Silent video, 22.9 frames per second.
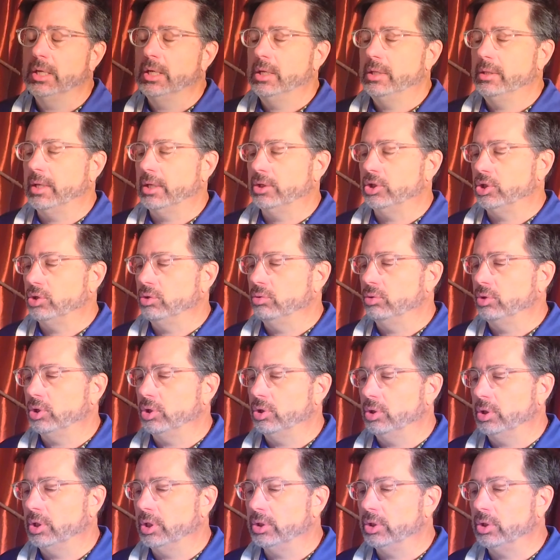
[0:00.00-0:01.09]
that you
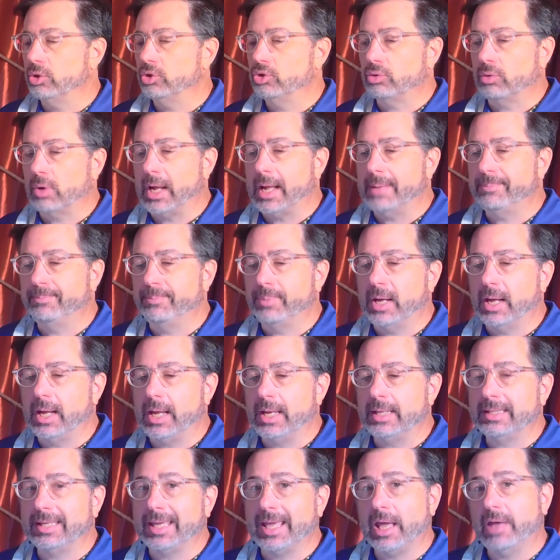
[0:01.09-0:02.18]
could drop by
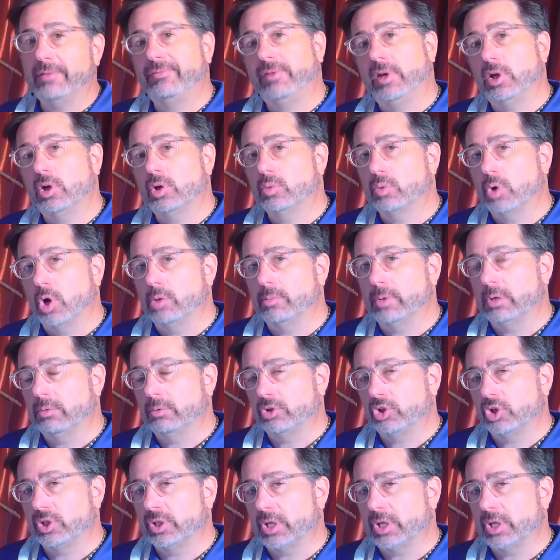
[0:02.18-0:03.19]
Cafe Aroma, which is